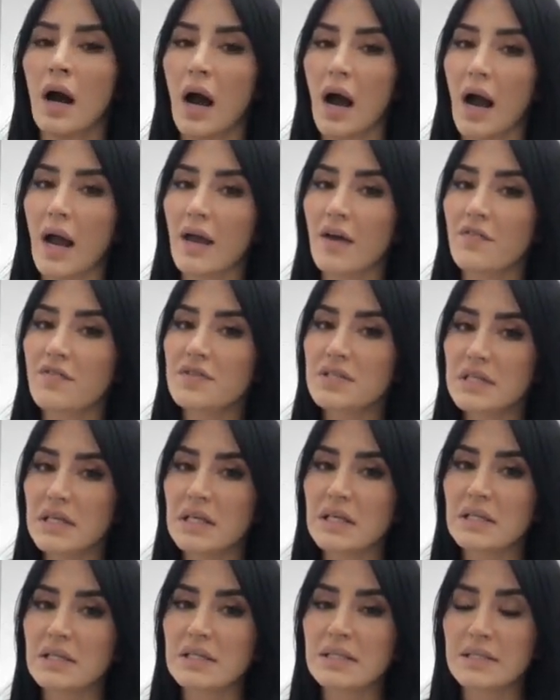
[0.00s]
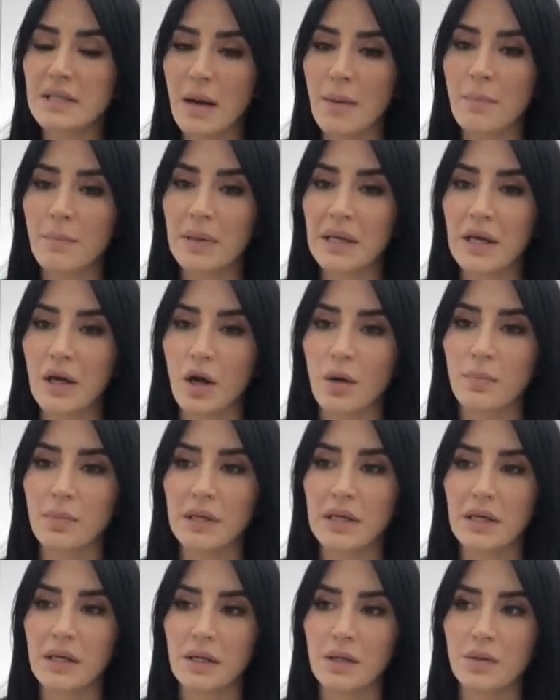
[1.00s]
I have seen some
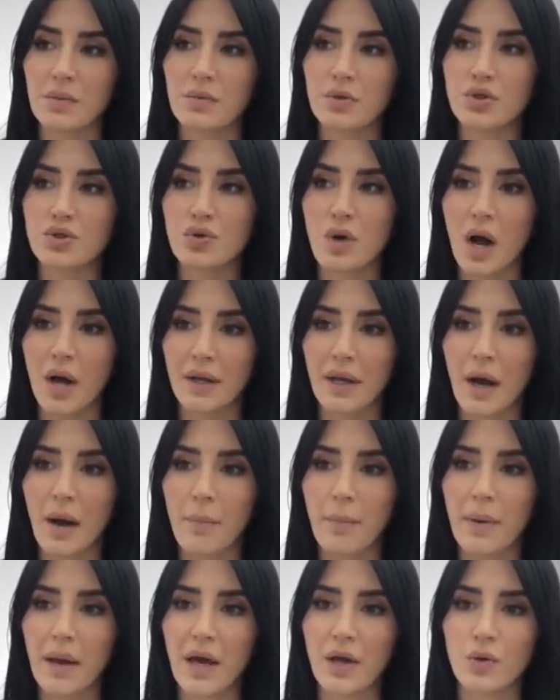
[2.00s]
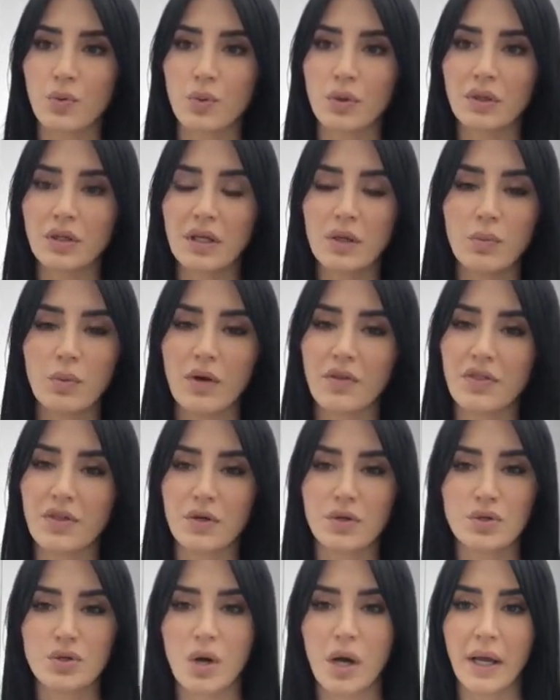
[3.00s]
PRP drawn up and really what
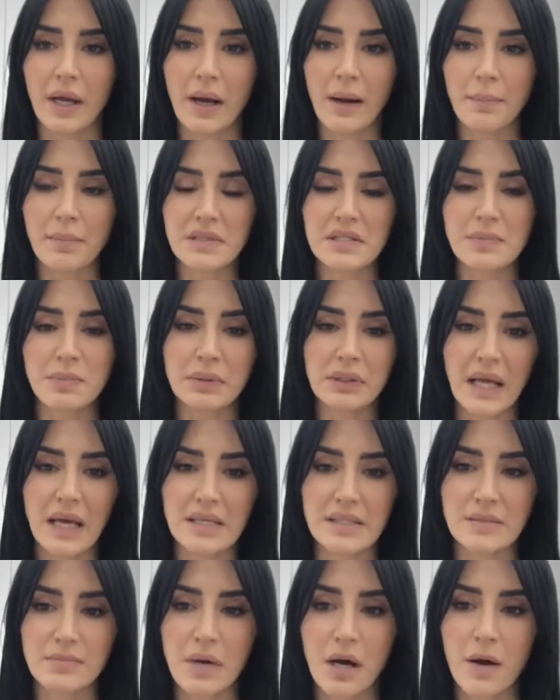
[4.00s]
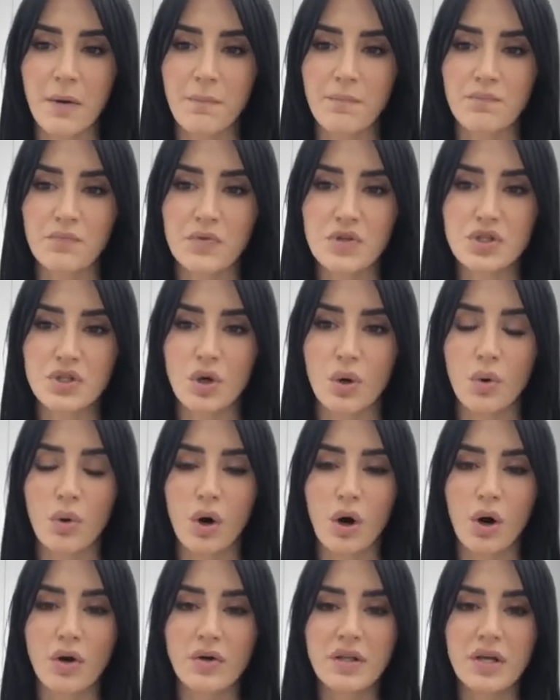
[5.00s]
they're drawing up is plasma. So
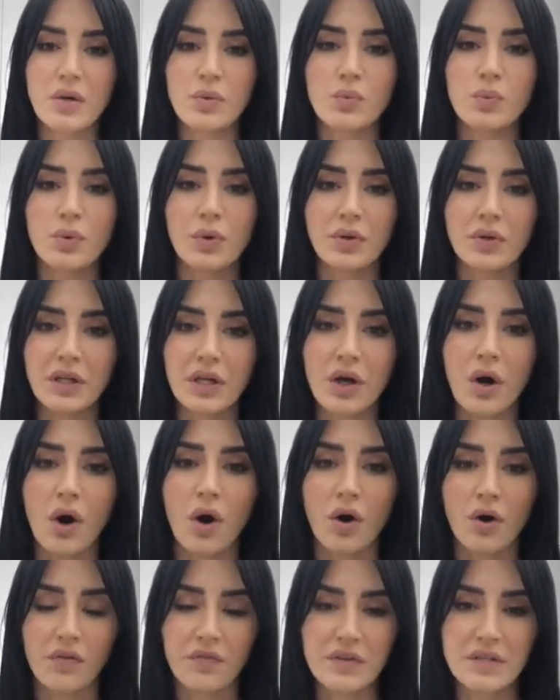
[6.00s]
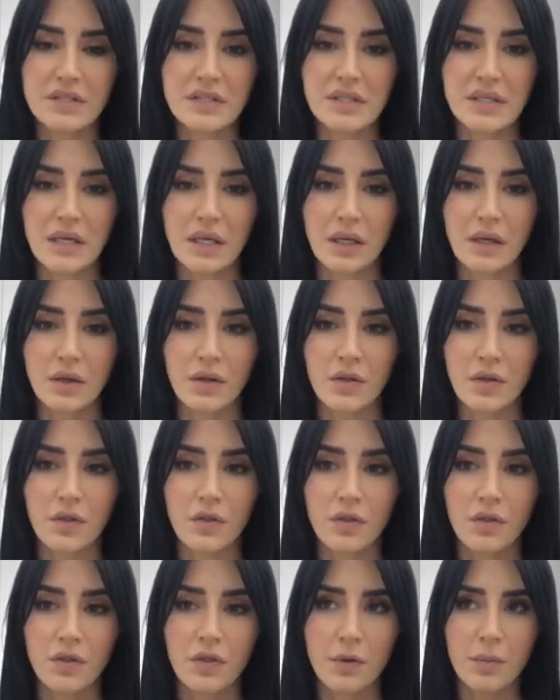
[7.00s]
are they really harvesting
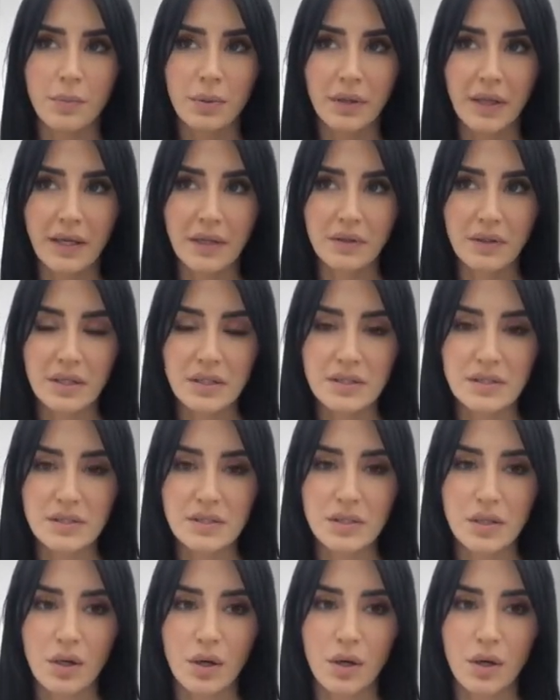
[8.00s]
the platelets?